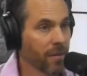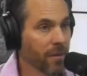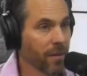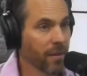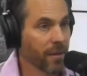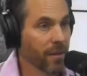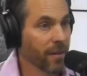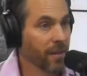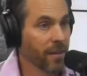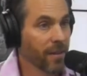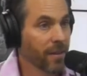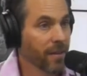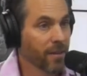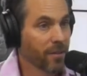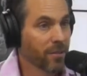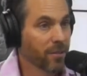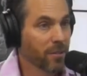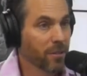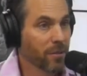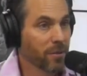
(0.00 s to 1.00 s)
He
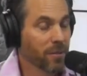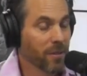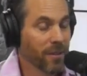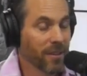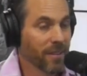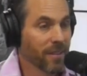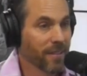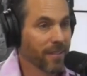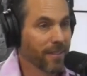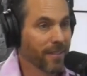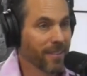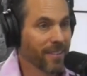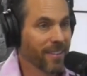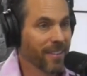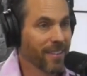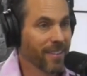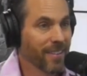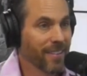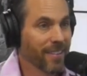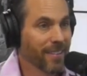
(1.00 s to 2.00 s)
hears you, and
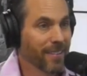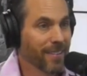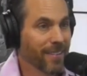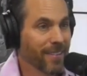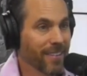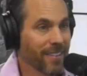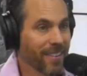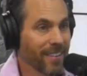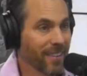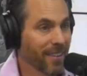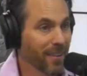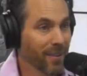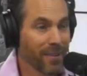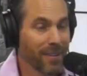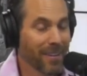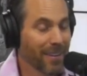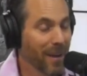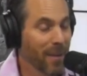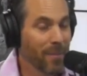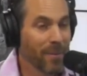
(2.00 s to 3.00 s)
he can hear
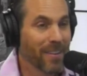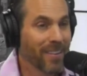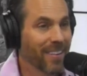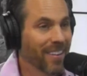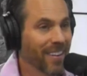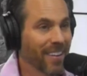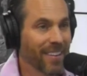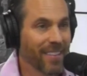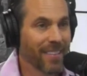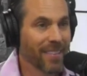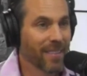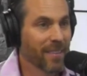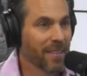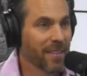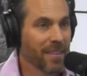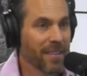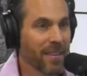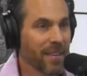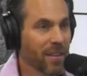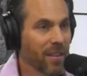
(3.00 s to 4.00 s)
you coming, and
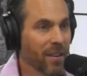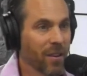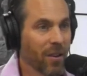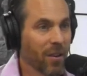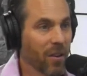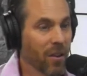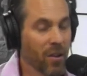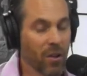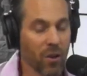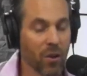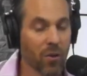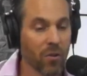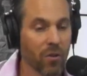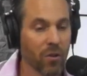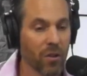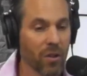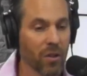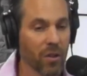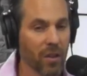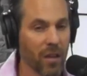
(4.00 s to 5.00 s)

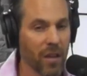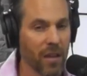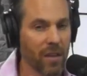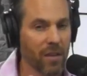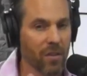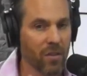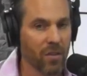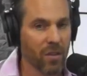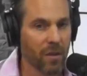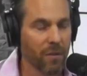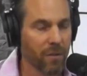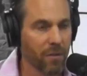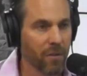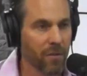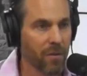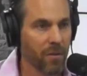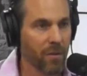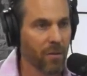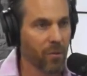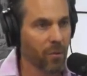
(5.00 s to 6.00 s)
he is
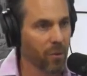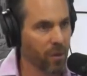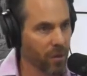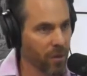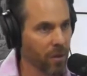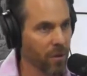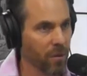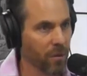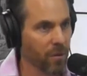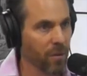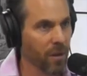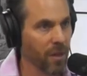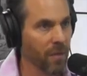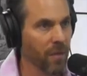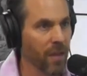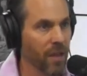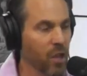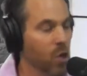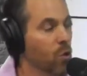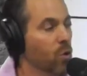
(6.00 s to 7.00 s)
different with you in
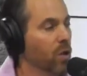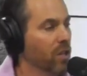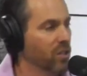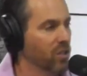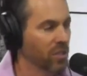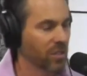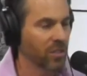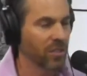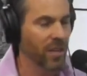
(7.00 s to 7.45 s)
that you can just